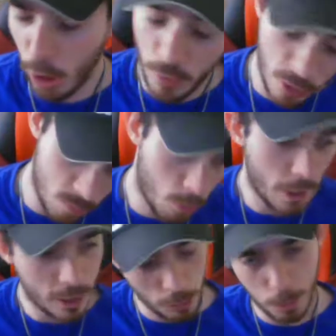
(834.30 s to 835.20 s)
there's one
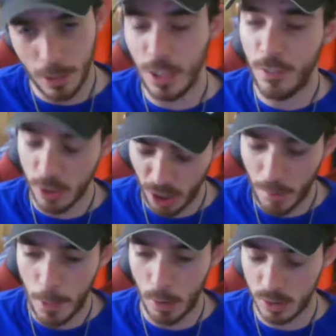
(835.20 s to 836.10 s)
I completely forgot
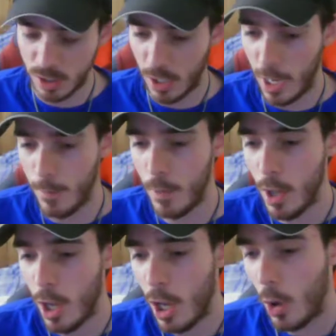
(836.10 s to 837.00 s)
about.
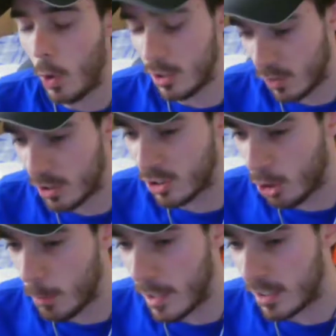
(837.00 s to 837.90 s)
Whereas there are
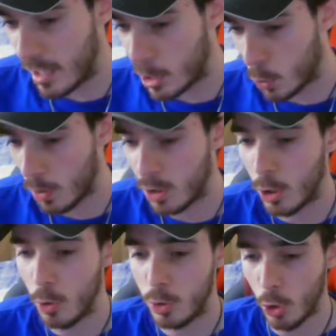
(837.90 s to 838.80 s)
some asexuals
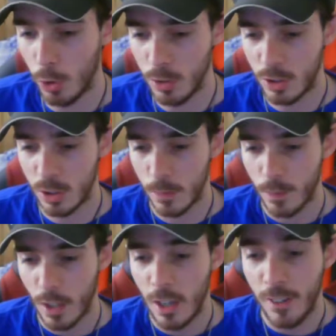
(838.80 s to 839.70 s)
who don't
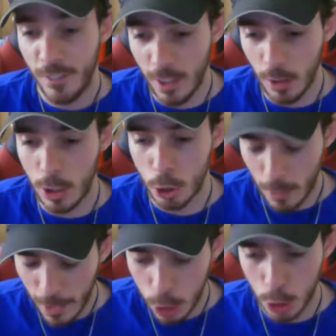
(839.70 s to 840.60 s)
feel
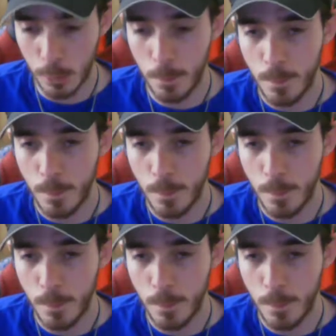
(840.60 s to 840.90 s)
attraction